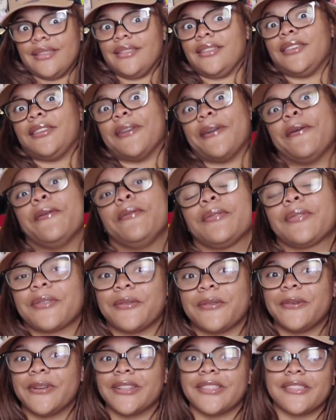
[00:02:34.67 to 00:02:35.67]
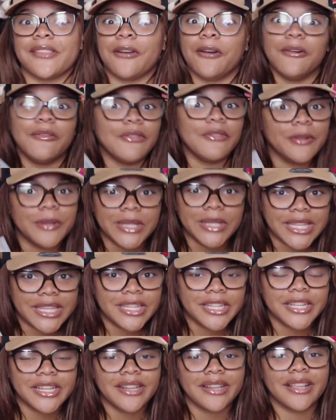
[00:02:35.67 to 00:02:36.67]
go towards oval
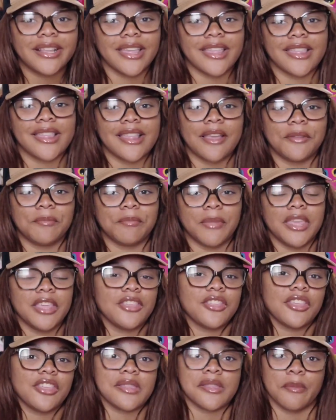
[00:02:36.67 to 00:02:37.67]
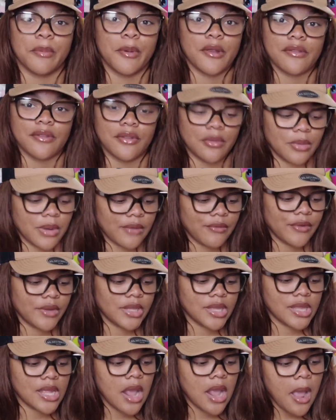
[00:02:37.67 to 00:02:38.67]
either, because it's just a personal
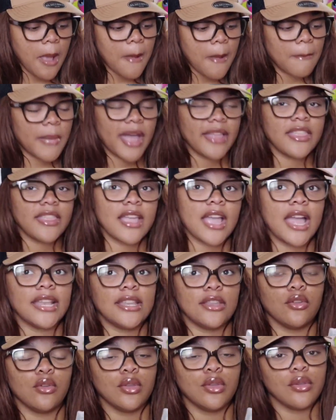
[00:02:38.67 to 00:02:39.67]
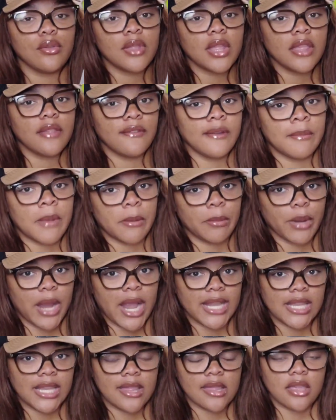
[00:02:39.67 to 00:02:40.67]
preference. But I think I do use these for my
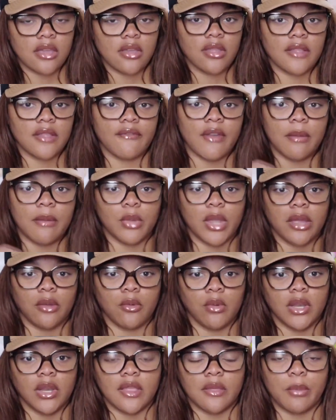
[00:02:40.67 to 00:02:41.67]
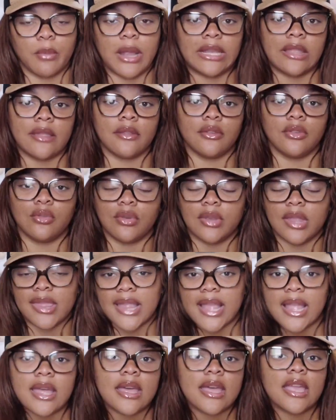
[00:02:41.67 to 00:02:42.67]
practice nails if I'm like wanting to practice a new
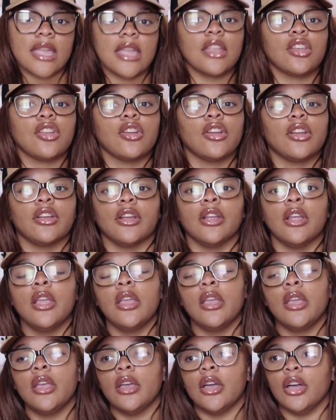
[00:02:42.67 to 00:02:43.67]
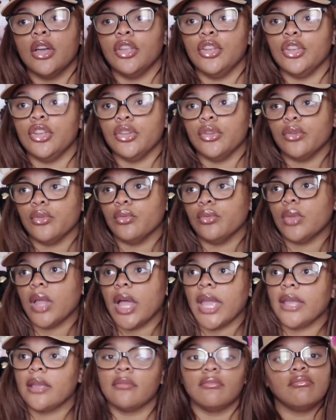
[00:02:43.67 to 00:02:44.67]
design or a new
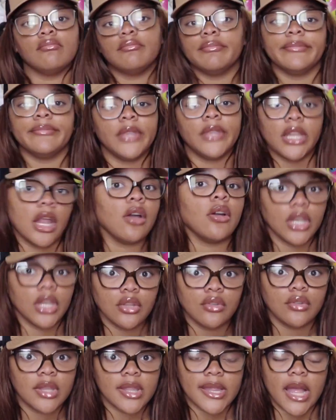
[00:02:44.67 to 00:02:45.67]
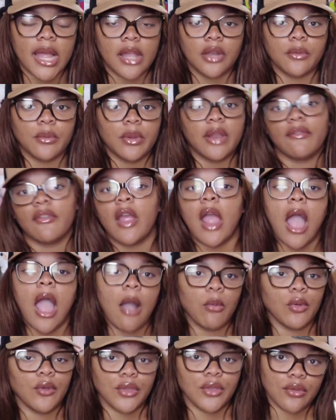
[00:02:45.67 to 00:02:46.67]
a new design or whatever. I
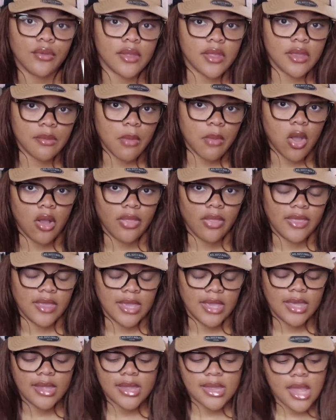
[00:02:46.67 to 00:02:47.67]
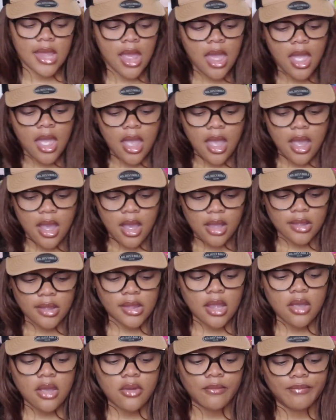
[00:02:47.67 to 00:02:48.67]
will use them on these.
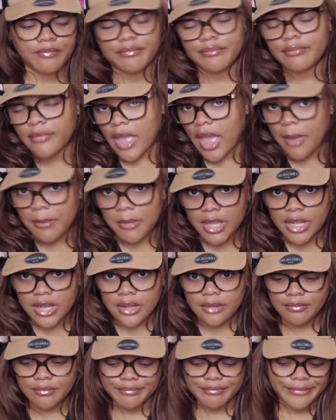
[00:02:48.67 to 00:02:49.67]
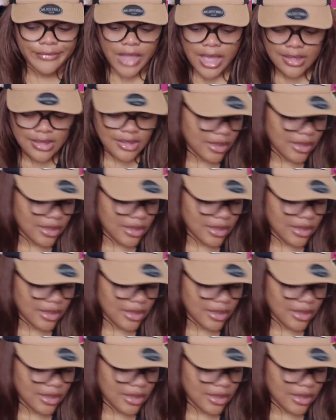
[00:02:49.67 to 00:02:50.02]
So I mean, I say